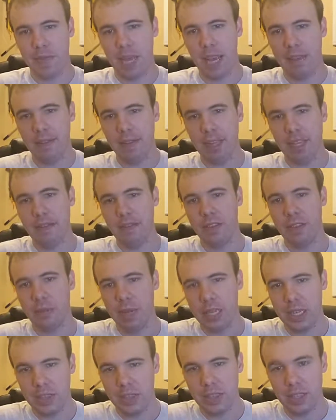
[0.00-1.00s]
have that
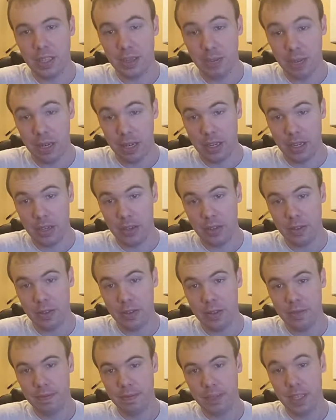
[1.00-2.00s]
information in the barcode
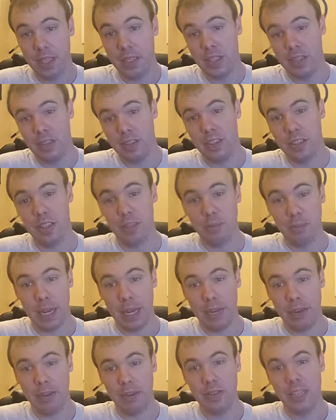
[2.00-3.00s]
essentially the
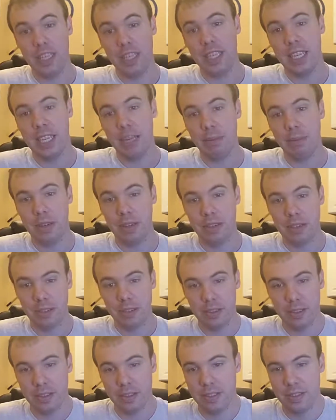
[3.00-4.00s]
micro dna
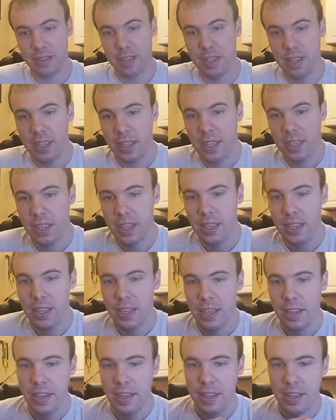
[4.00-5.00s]
particles
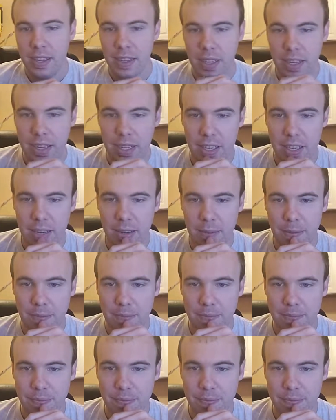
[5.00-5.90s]
um